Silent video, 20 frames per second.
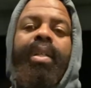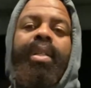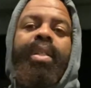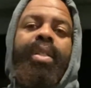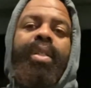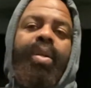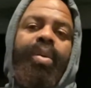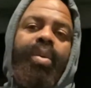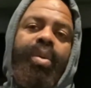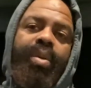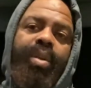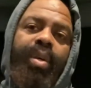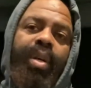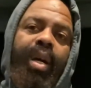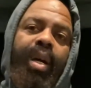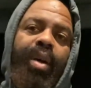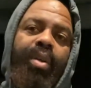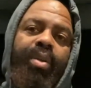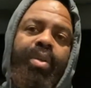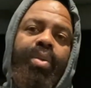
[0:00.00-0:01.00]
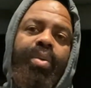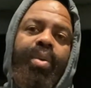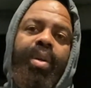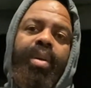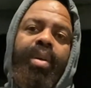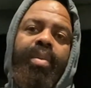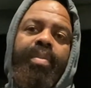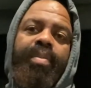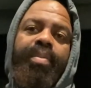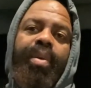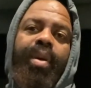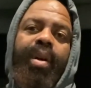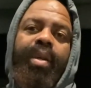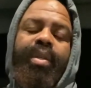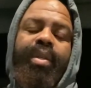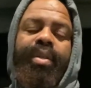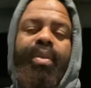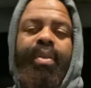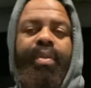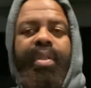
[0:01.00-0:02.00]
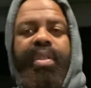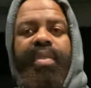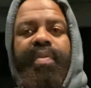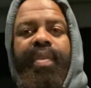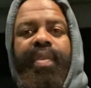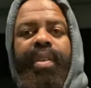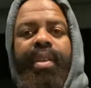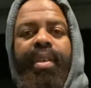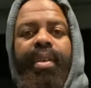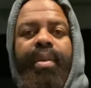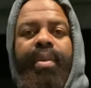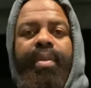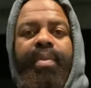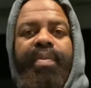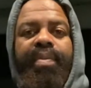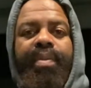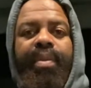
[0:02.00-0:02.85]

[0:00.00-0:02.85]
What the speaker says: So I'll do a part 2 of this video